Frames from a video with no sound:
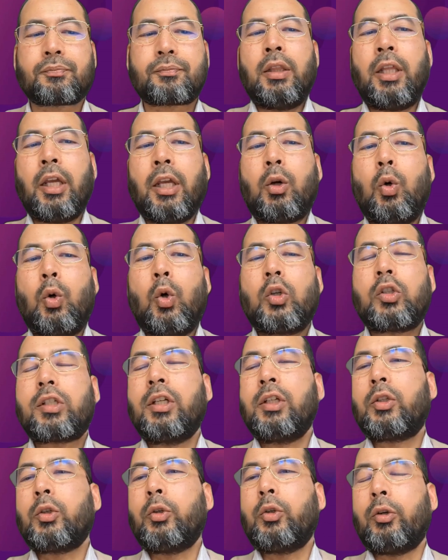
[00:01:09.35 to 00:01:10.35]
The course
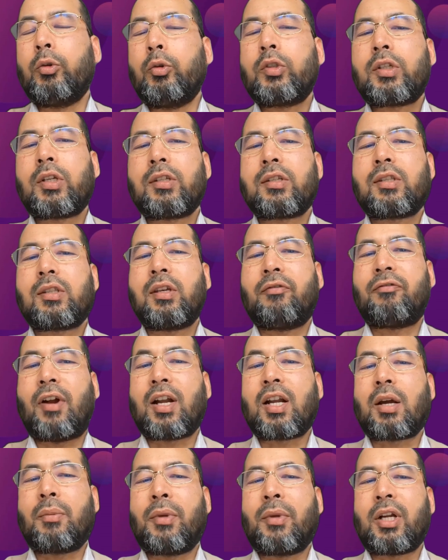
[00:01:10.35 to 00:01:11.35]
introduces the
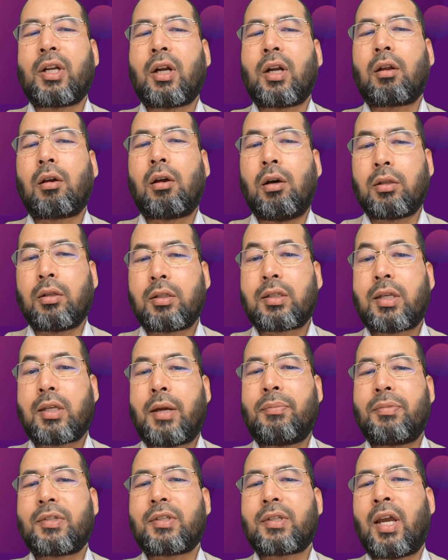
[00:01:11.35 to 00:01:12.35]
fundamental
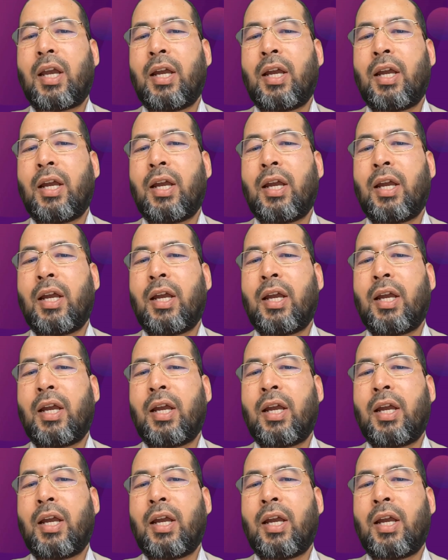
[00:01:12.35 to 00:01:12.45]
concepts